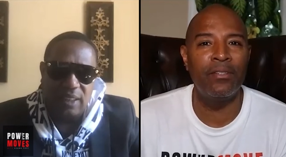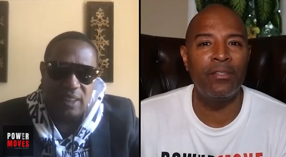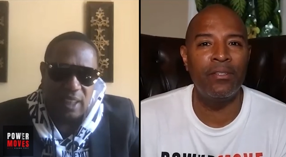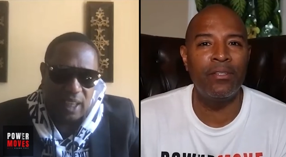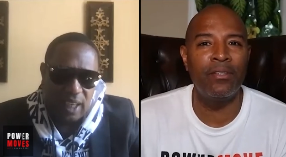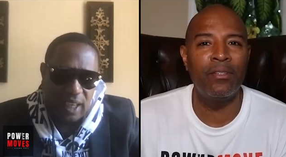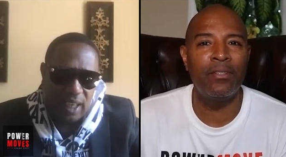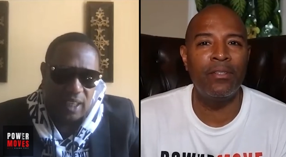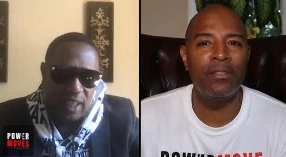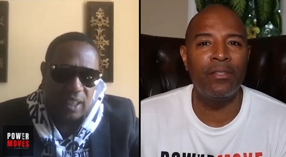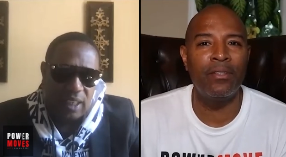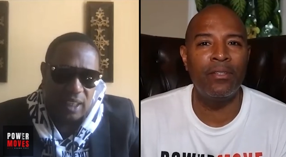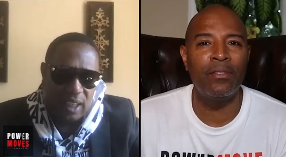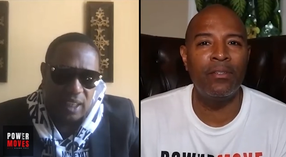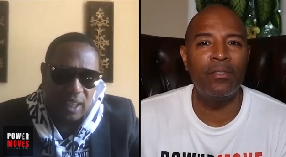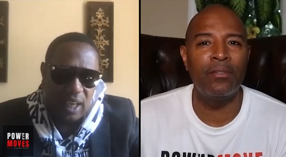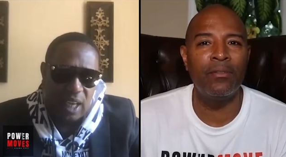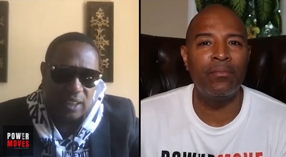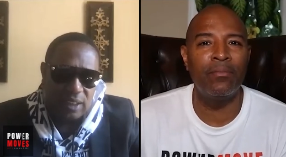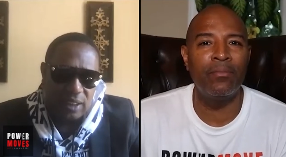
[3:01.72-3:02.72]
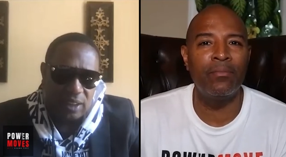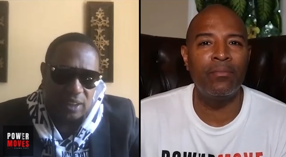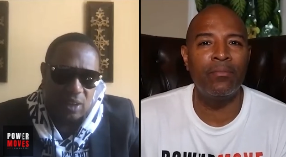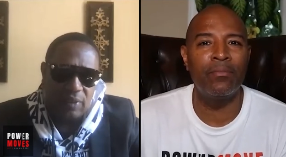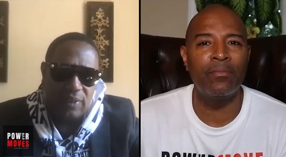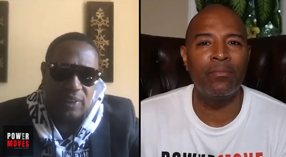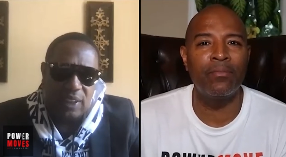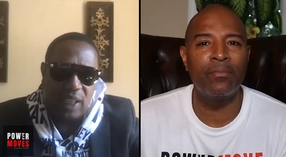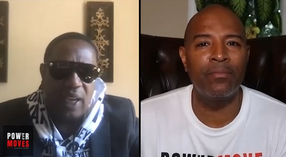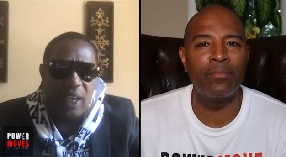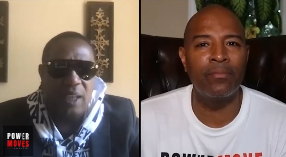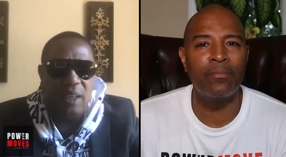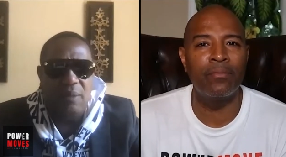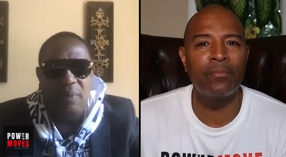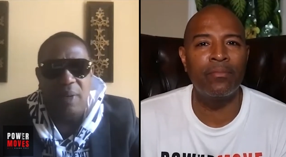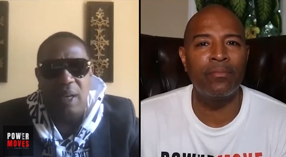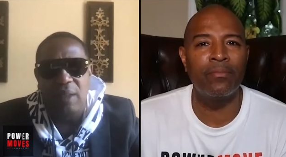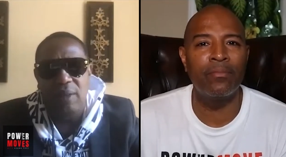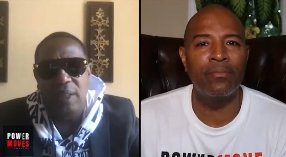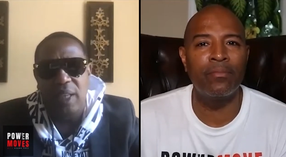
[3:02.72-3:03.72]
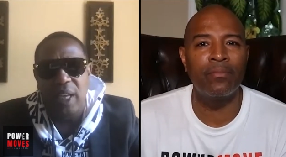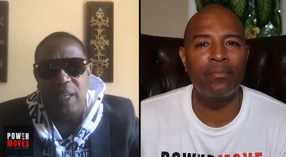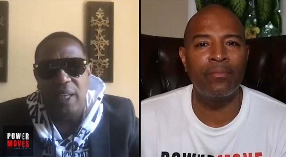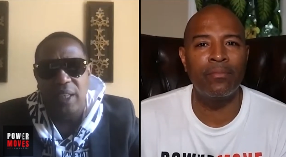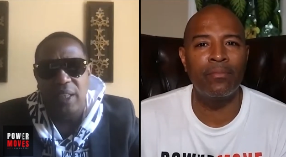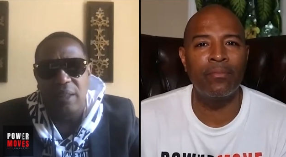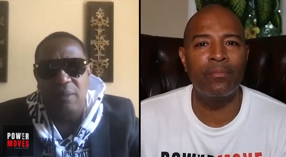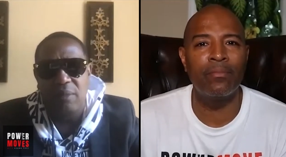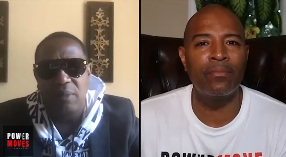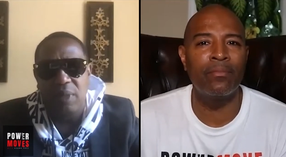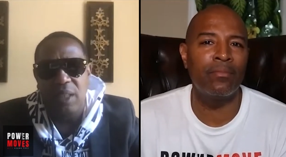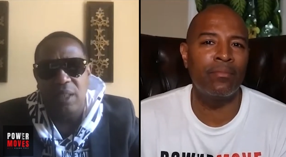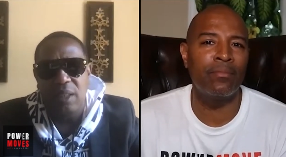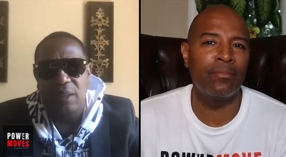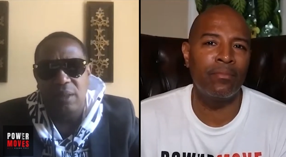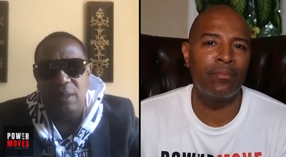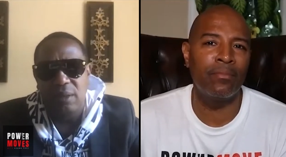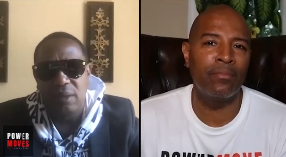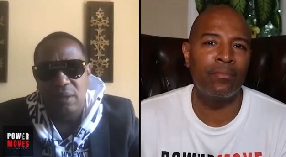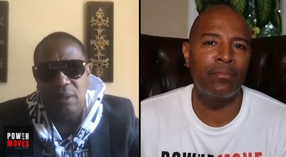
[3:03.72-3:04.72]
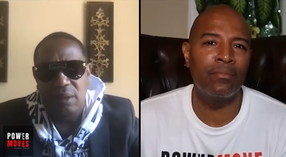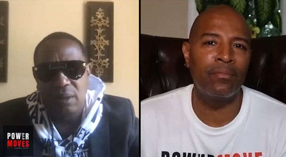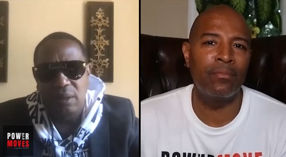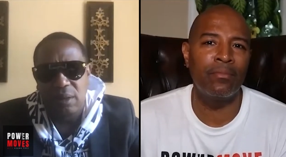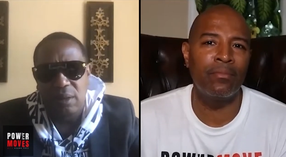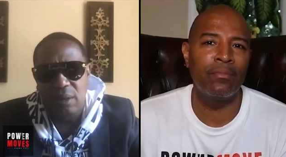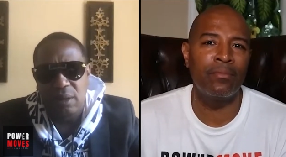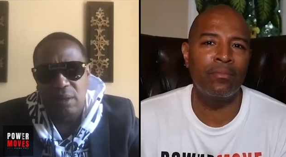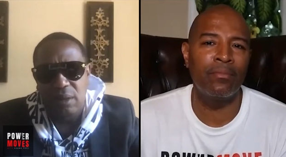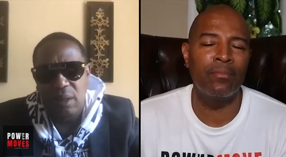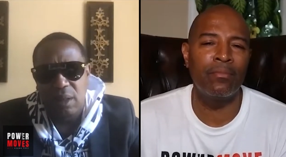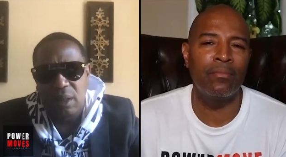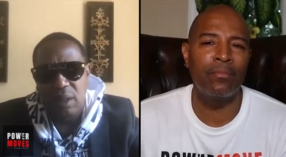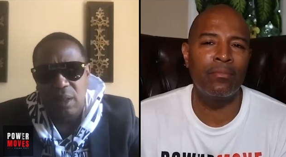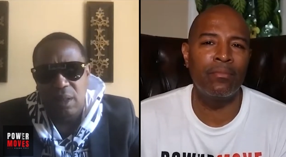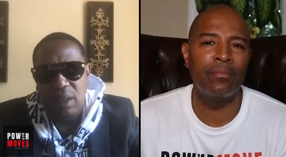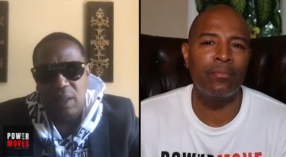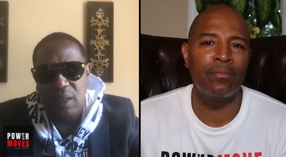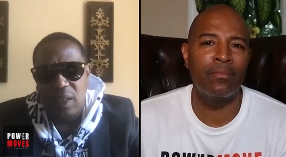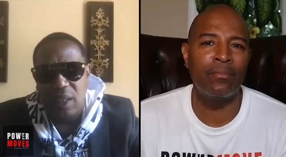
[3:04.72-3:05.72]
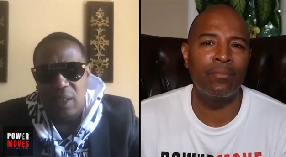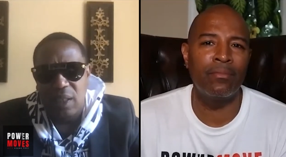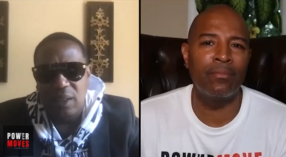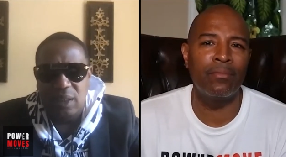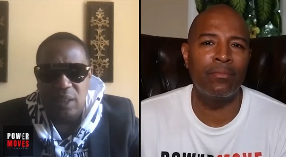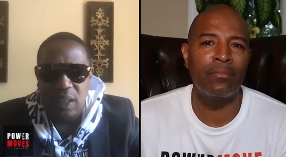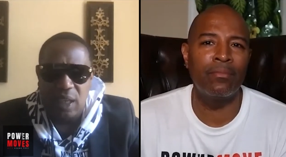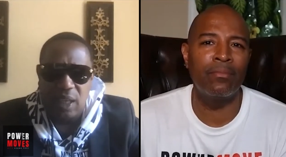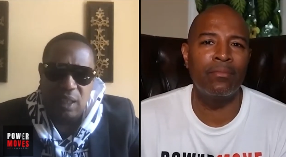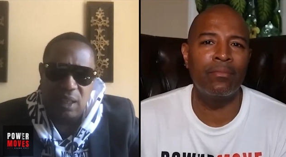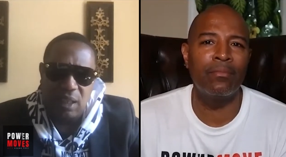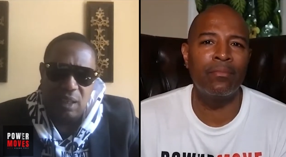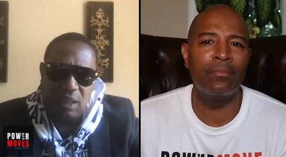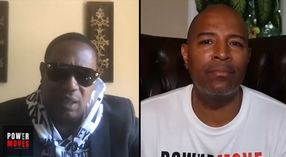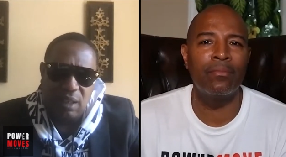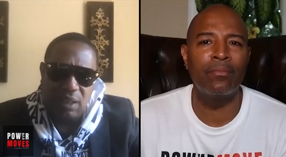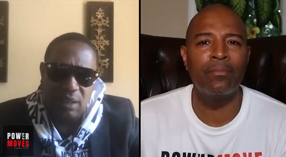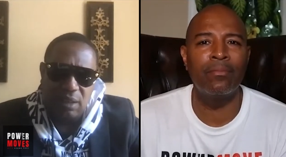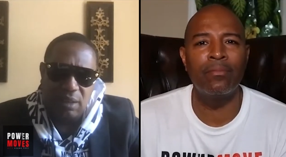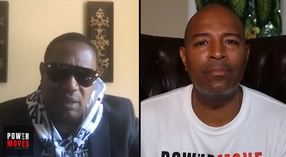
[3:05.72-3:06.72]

Speaker 1: and and I start thinking about that in the meeting, and I said, uh,